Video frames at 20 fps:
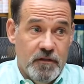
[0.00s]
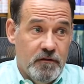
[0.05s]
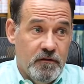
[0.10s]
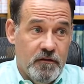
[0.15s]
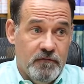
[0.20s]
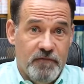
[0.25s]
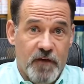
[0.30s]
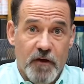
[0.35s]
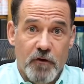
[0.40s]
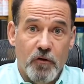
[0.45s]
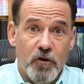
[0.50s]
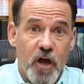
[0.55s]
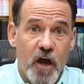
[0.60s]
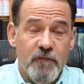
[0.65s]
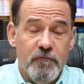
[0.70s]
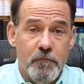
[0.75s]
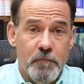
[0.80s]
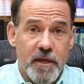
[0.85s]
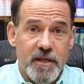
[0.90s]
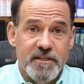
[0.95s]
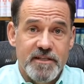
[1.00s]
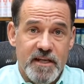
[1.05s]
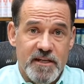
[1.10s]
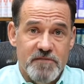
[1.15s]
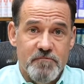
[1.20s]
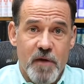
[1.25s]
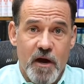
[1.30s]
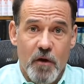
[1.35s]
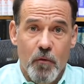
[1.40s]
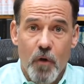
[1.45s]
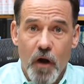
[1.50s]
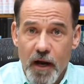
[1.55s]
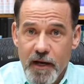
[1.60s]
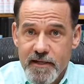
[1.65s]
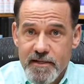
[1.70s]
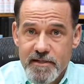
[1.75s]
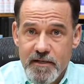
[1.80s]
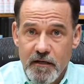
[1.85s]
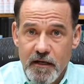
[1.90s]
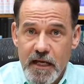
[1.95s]
The federal government says marijuana
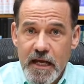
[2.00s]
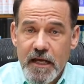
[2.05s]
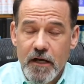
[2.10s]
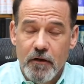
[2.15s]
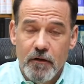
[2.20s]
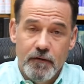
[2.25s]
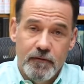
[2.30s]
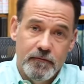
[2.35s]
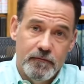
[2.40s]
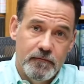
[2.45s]
is illegal.